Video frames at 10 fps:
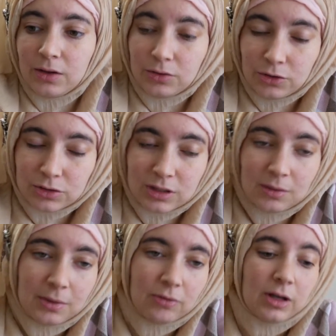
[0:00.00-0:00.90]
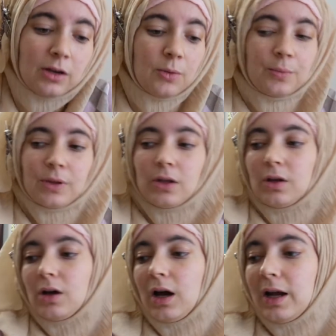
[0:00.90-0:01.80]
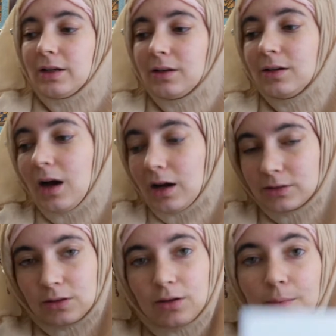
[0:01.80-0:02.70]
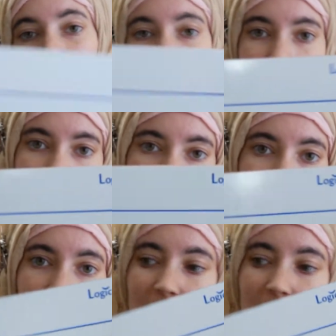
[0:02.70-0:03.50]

you'll see in my video, I did not buy this.